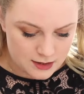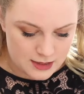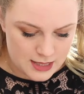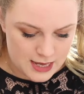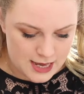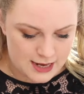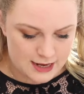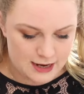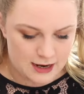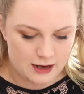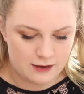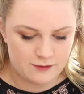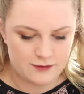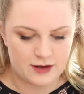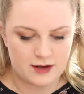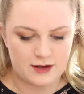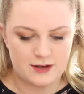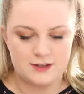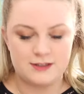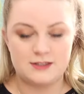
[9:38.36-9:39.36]
Then I've
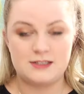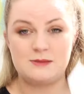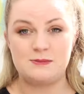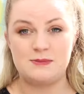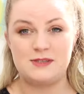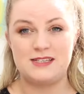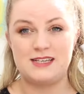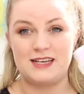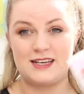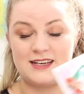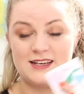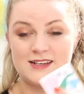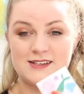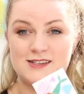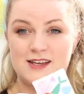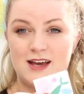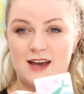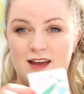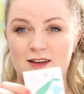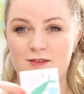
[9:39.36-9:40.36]
included some
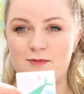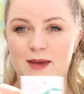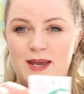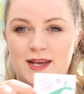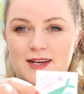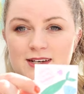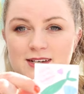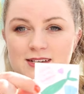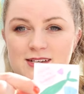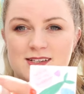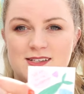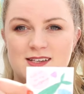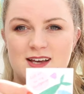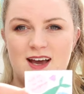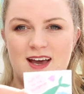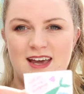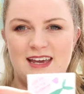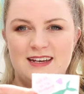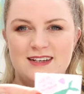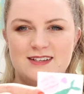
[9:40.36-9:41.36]
stickers that I've made and
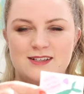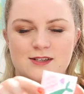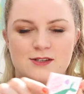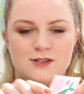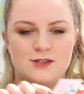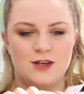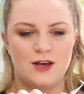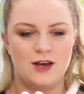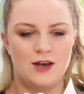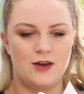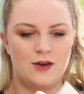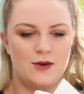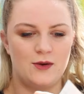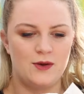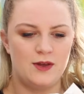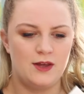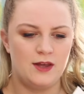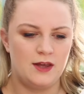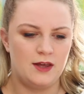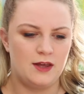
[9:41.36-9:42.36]
designed.
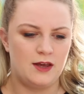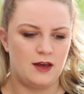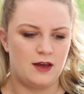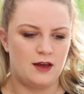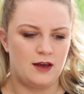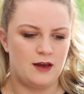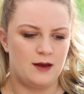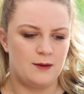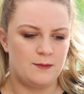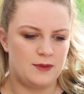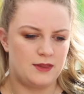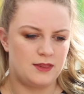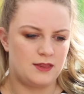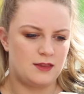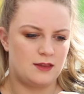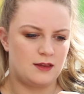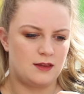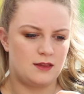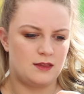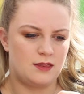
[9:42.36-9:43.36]
So um,
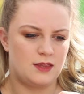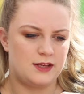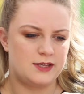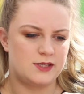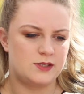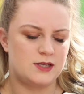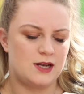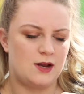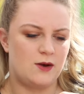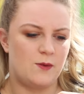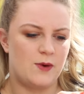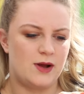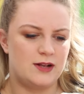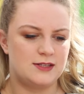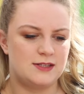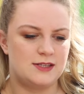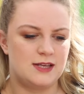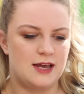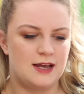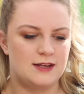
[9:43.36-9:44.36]
this little
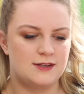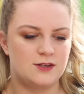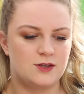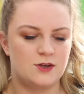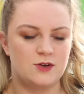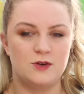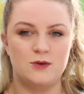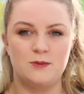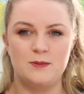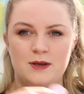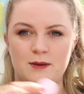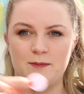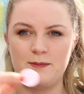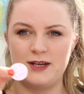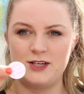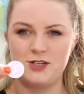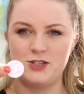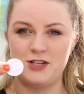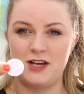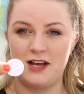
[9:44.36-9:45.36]
one says, call me on
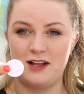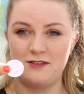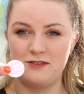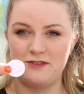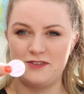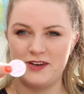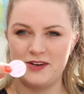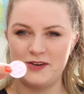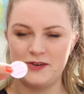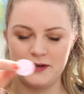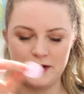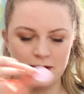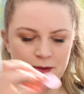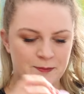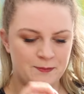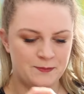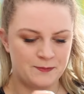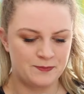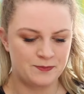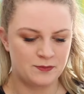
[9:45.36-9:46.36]
my shell phone.
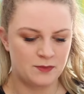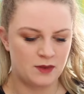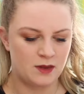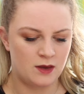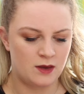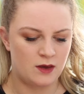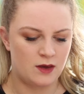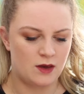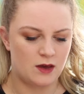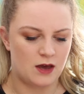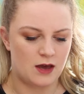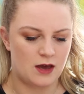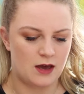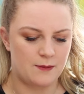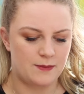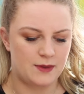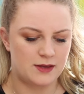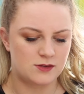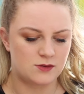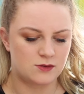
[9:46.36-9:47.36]

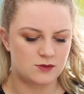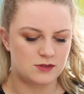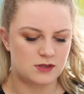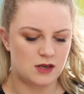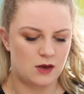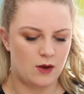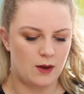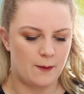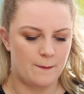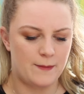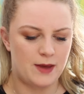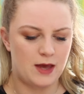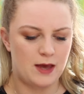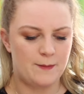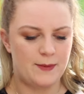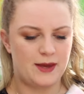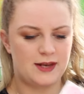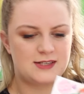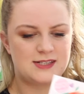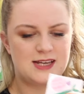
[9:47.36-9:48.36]
Um, there's also a
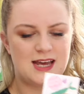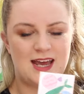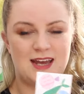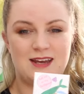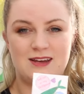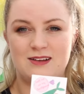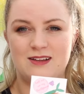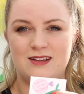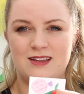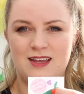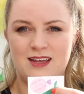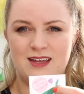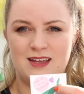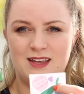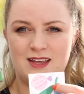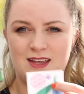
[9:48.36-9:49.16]
mermaid tail.